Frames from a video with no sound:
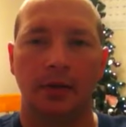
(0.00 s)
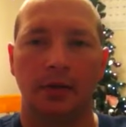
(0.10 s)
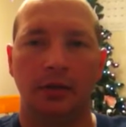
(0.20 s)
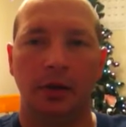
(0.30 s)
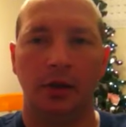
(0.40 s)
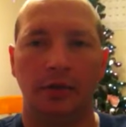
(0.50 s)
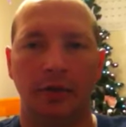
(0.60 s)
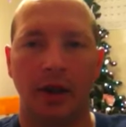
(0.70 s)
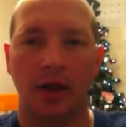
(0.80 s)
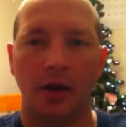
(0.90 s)
And there's a
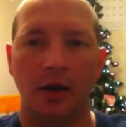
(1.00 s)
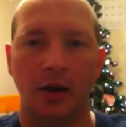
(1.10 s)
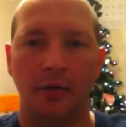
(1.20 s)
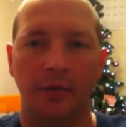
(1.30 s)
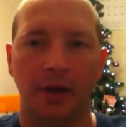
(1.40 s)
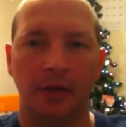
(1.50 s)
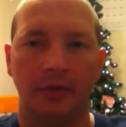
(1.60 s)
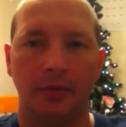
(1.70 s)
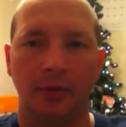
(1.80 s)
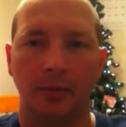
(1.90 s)
lot of artifacts
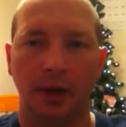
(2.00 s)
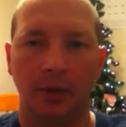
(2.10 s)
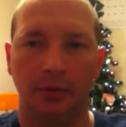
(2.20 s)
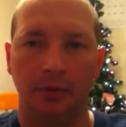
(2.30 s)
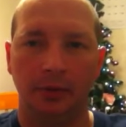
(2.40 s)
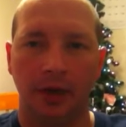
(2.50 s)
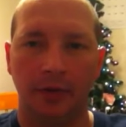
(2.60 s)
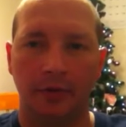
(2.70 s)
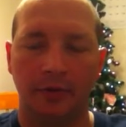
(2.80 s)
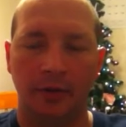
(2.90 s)
from the Bible that
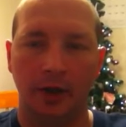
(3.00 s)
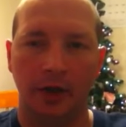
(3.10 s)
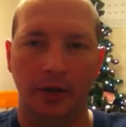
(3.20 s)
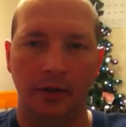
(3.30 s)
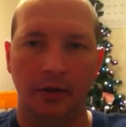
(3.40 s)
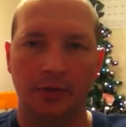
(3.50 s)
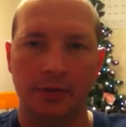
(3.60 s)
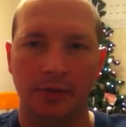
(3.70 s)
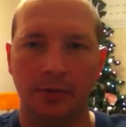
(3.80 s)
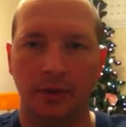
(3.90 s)
stood out that we
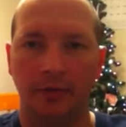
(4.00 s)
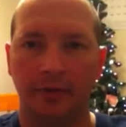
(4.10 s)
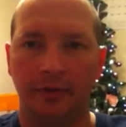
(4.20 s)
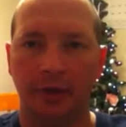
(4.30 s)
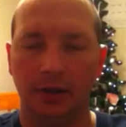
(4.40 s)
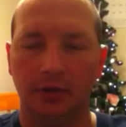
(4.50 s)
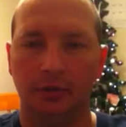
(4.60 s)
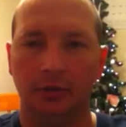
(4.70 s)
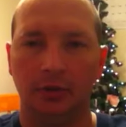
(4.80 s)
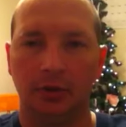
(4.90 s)
should be able to find.
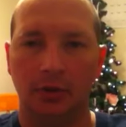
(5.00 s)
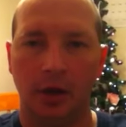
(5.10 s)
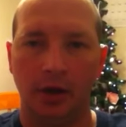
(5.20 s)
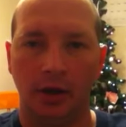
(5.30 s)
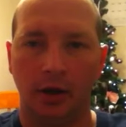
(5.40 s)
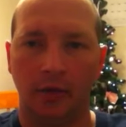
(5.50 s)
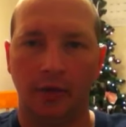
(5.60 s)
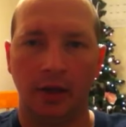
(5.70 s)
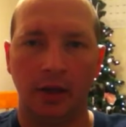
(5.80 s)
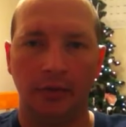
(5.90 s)
The Ark of the
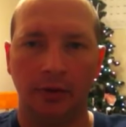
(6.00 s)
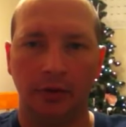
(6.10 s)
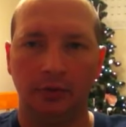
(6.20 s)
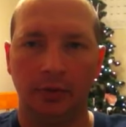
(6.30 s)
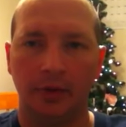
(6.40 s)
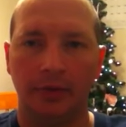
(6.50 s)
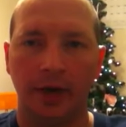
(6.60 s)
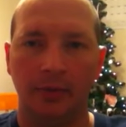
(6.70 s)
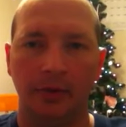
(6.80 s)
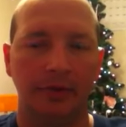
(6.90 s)
Covenant with the
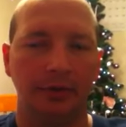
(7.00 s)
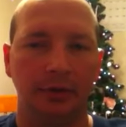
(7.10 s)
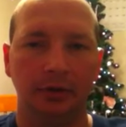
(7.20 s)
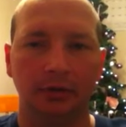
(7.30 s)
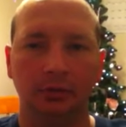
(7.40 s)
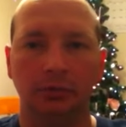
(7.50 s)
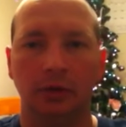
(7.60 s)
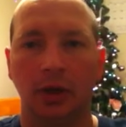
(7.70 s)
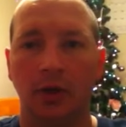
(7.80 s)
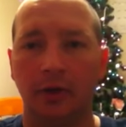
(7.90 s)
tablets in it.
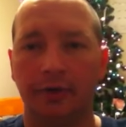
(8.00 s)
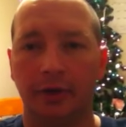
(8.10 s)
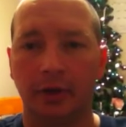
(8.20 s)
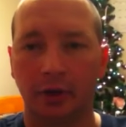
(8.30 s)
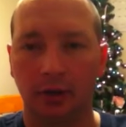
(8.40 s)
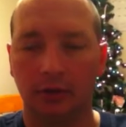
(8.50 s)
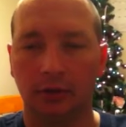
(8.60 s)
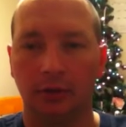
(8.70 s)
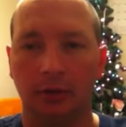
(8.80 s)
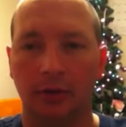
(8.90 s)
Noah's Ark.
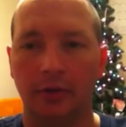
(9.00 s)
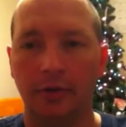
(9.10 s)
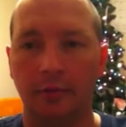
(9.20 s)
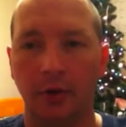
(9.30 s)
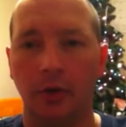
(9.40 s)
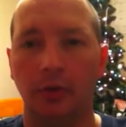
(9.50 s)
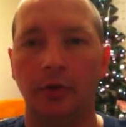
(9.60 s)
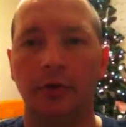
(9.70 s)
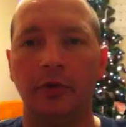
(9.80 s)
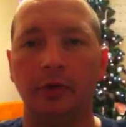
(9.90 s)
This boat
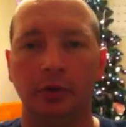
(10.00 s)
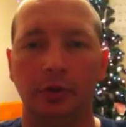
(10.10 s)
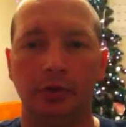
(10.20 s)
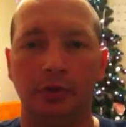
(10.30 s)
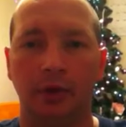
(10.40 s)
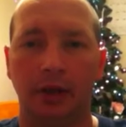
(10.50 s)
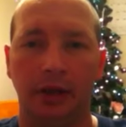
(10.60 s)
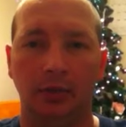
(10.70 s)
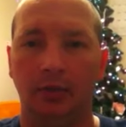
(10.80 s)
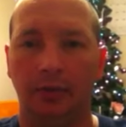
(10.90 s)
was huge. Why
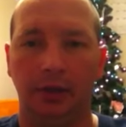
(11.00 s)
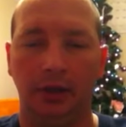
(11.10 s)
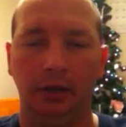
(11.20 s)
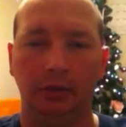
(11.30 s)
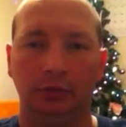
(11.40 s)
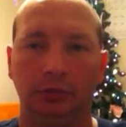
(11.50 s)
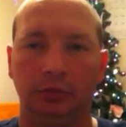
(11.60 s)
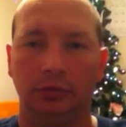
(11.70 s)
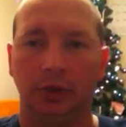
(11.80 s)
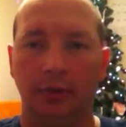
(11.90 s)
can't we find it?
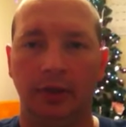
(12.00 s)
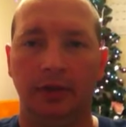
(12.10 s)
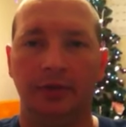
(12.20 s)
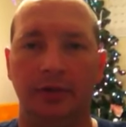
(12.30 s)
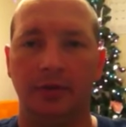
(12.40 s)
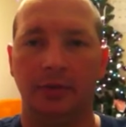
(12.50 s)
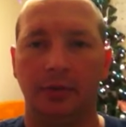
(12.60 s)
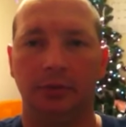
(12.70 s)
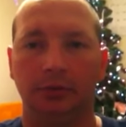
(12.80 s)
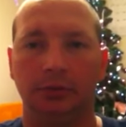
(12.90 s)
I mean, seriously, people.